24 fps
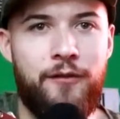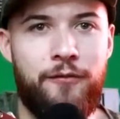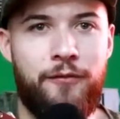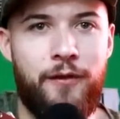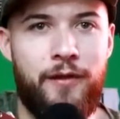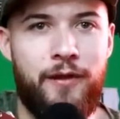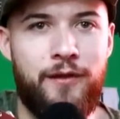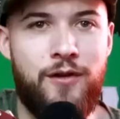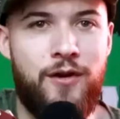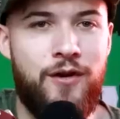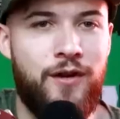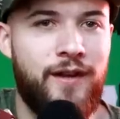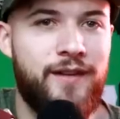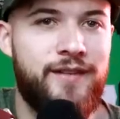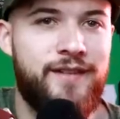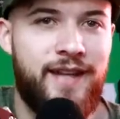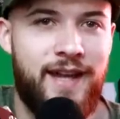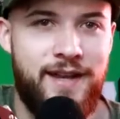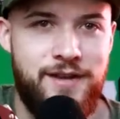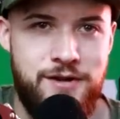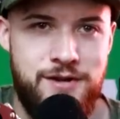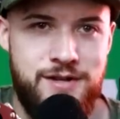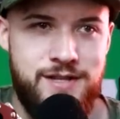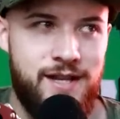for the longest
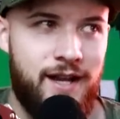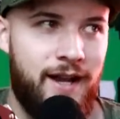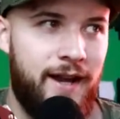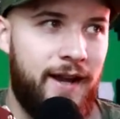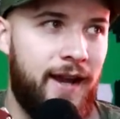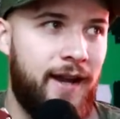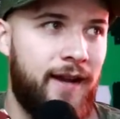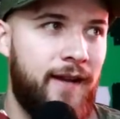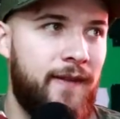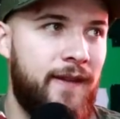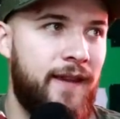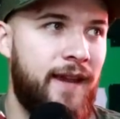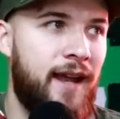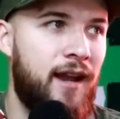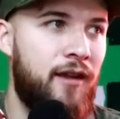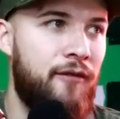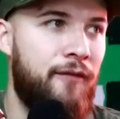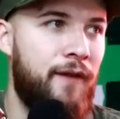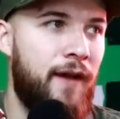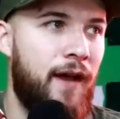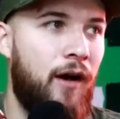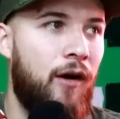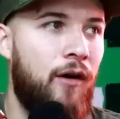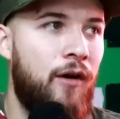tenured tight end in the
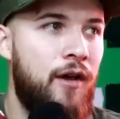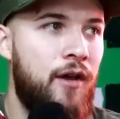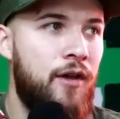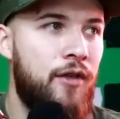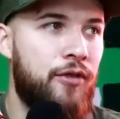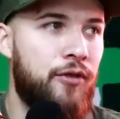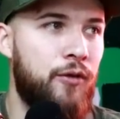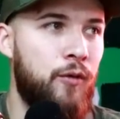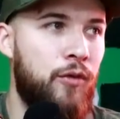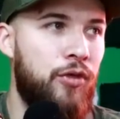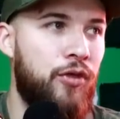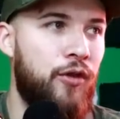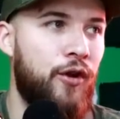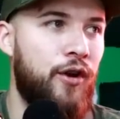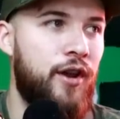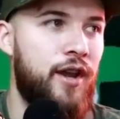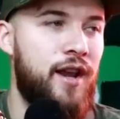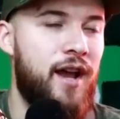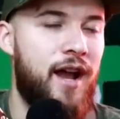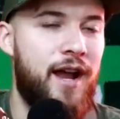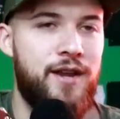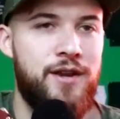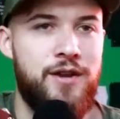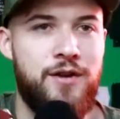NFL through
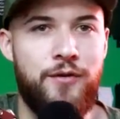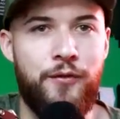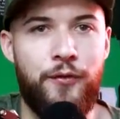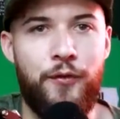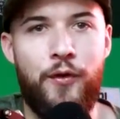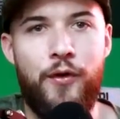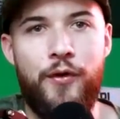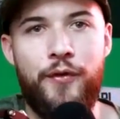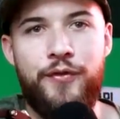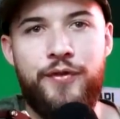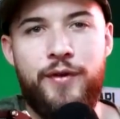39 years old.